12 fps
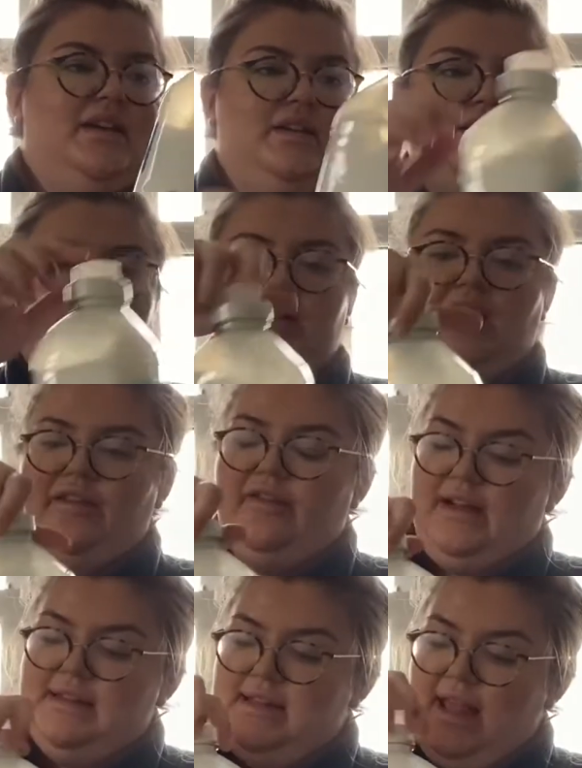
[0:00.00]
So Ty
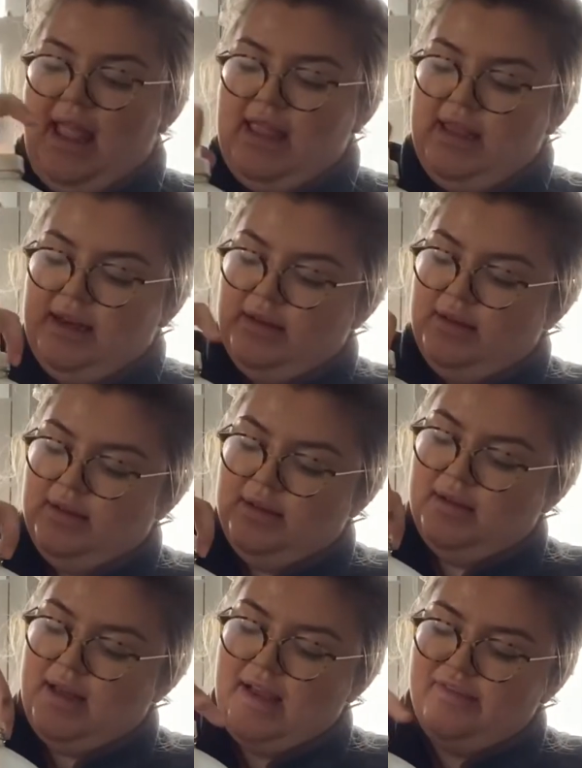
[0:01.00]
finds that he can
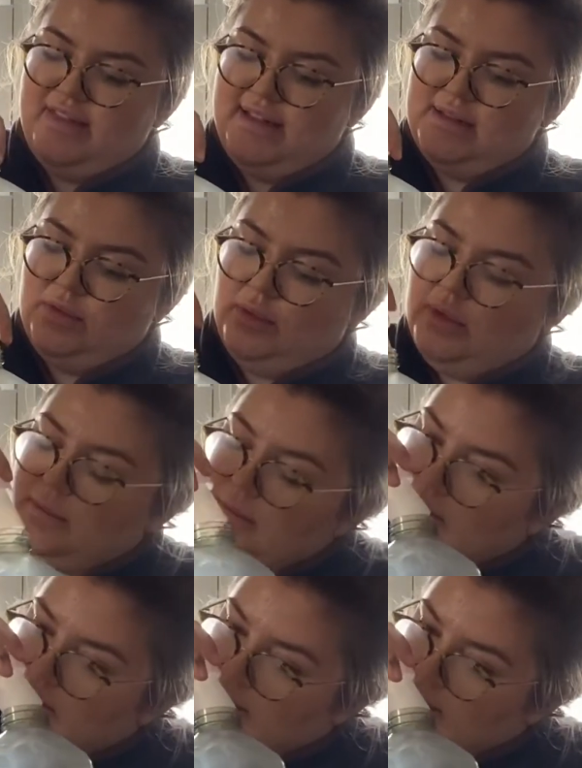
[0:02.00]
have this all
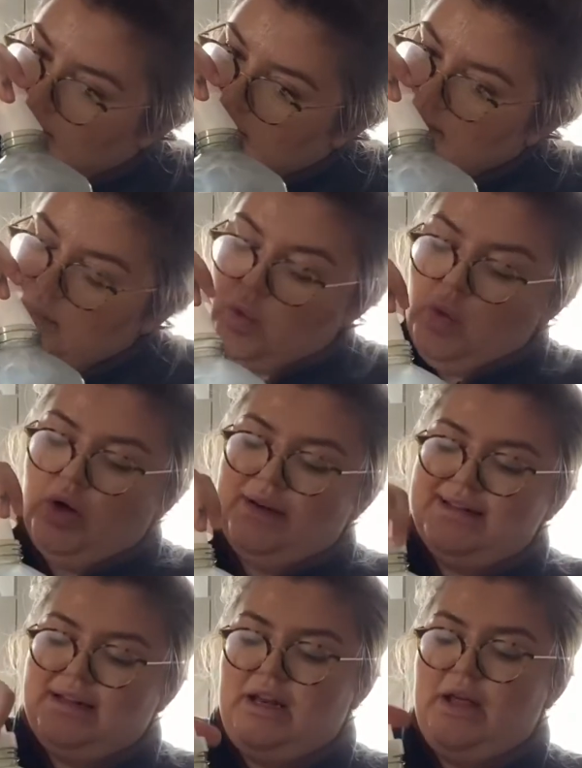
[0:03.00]
all on
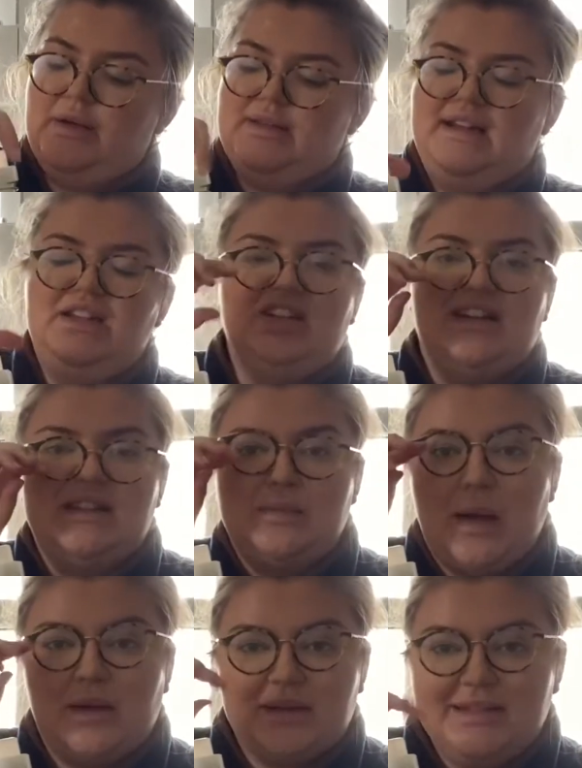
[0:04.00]
his clothes and it just
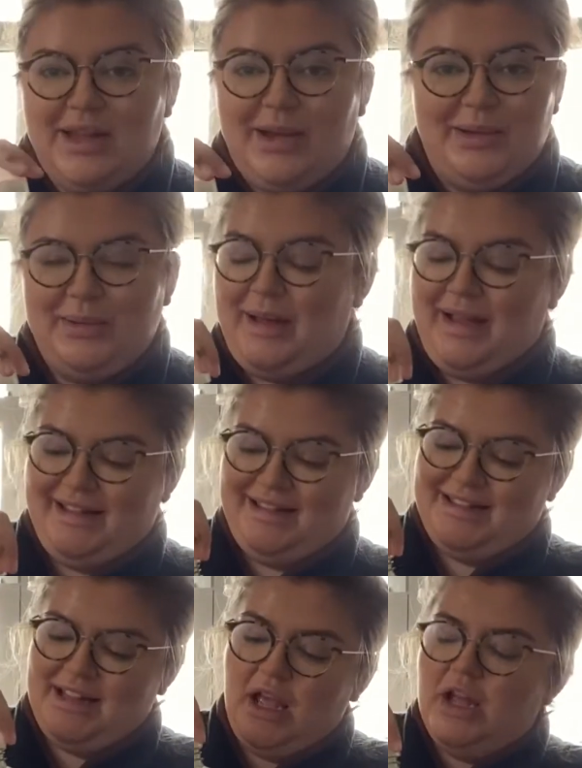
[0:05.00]
smells so nice.
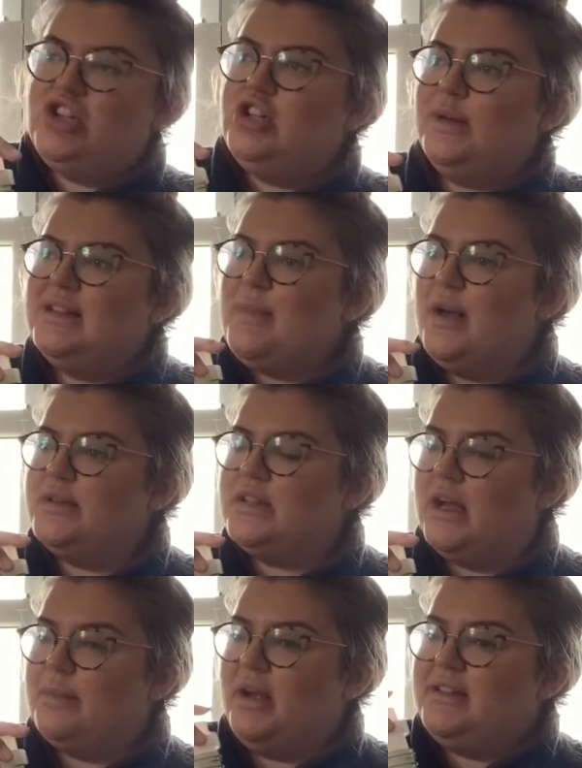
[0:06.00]
Do you know what it smells
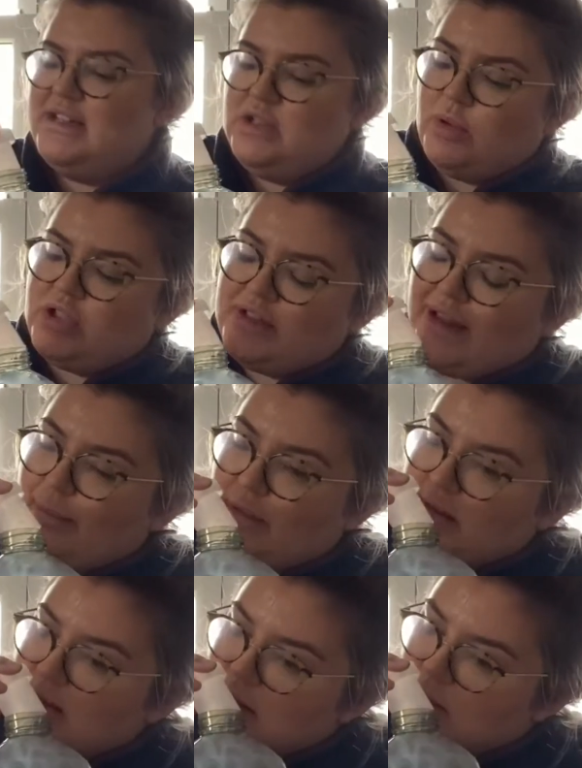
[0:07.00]
like? My dishwasher
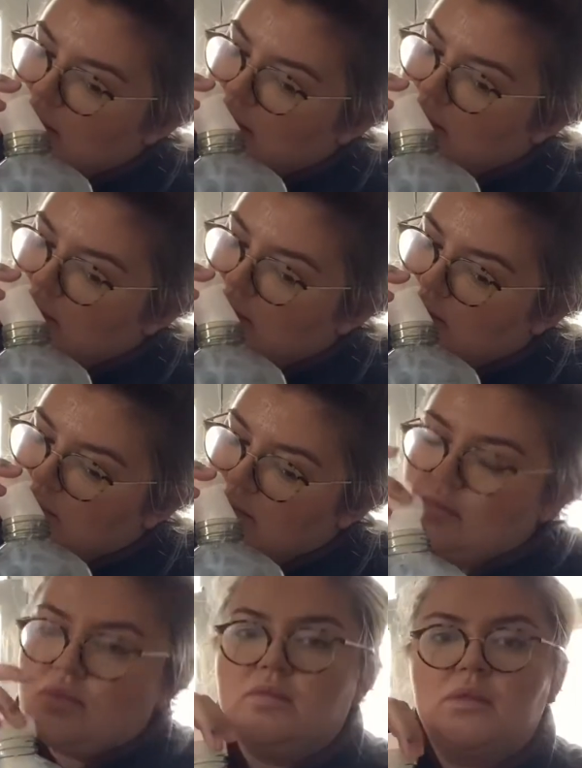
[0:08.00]
tablets.
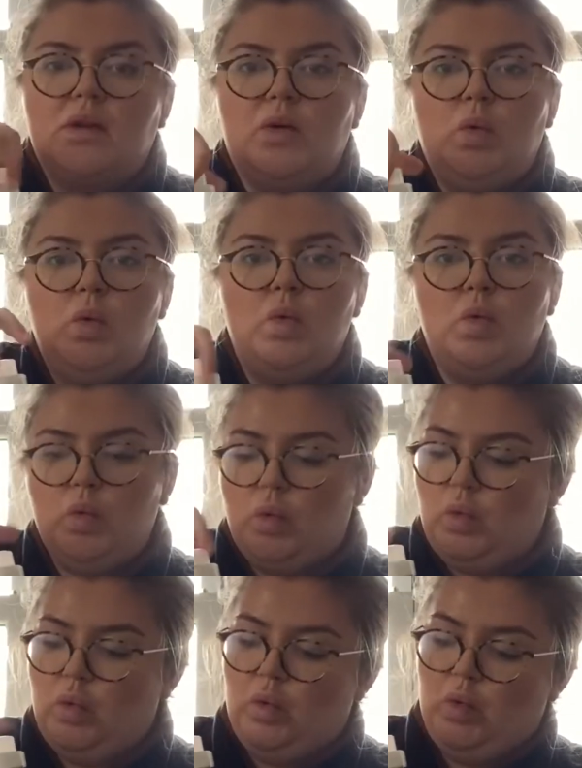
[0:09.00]

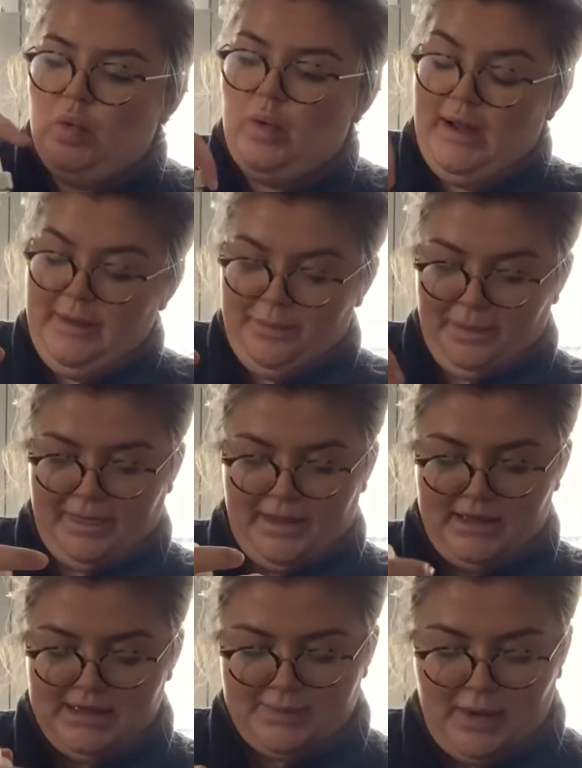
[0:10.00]
Ooh,
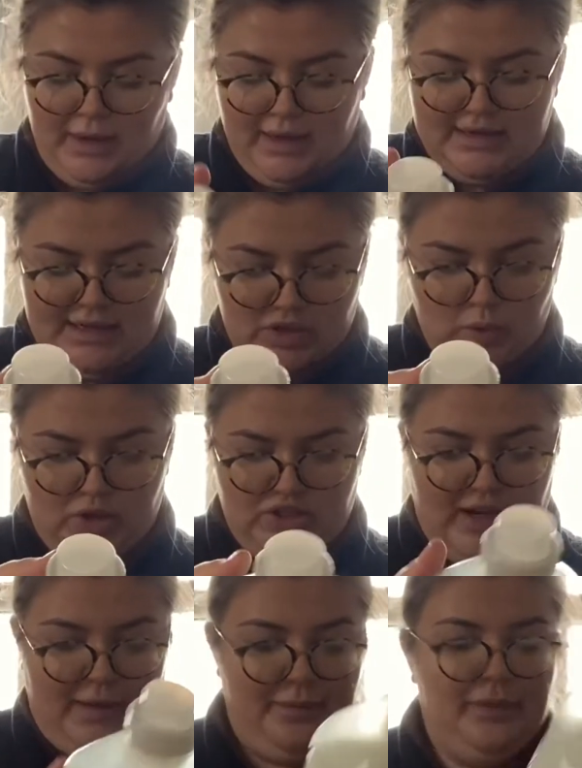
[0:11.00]
can smell like a
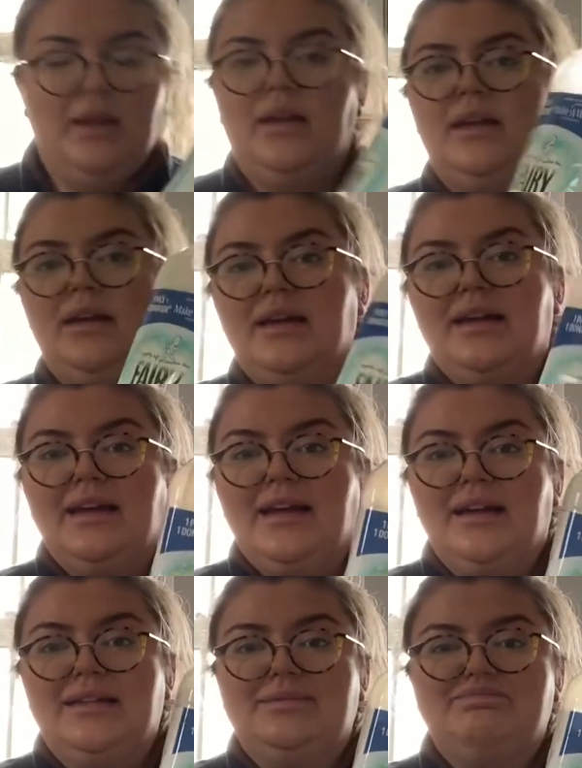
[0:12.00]
dishwasher.
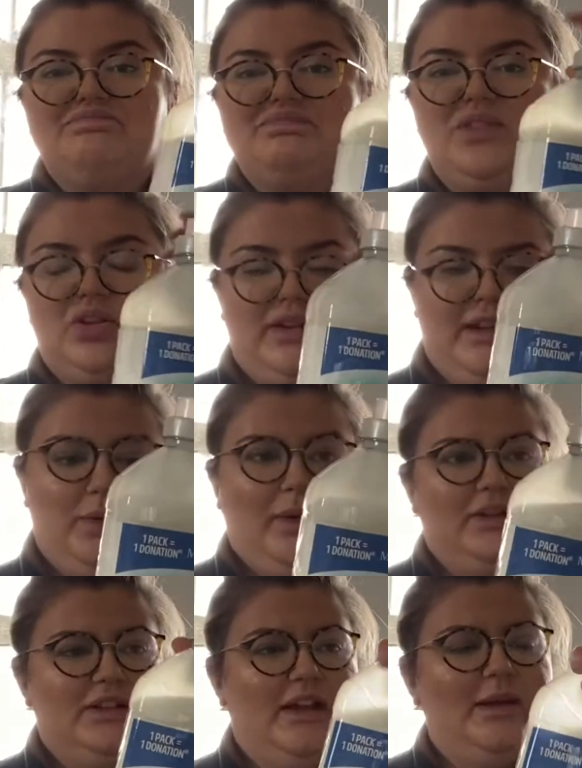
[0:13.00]
Not that you'd
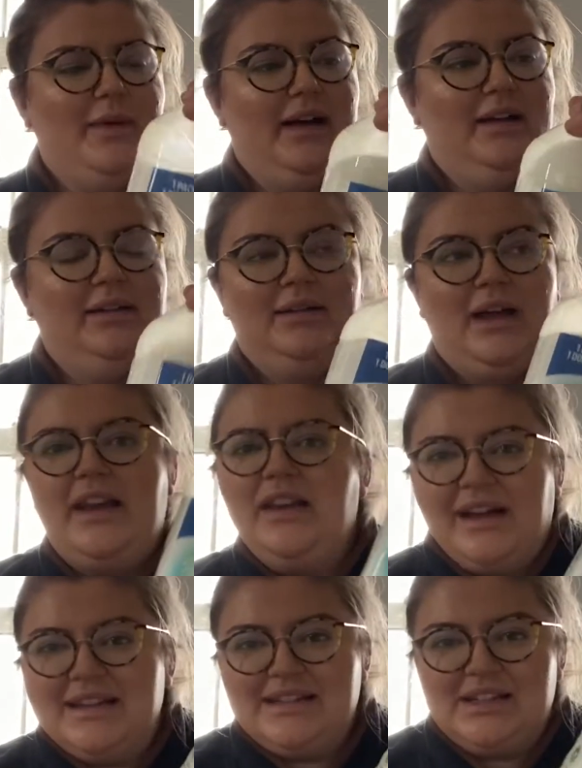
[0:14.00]
want to, but a
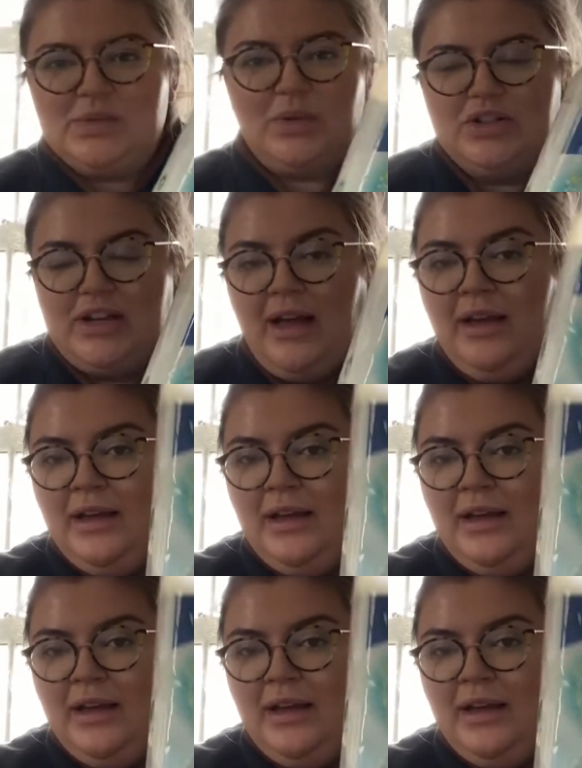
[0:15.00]
nice dishwasher.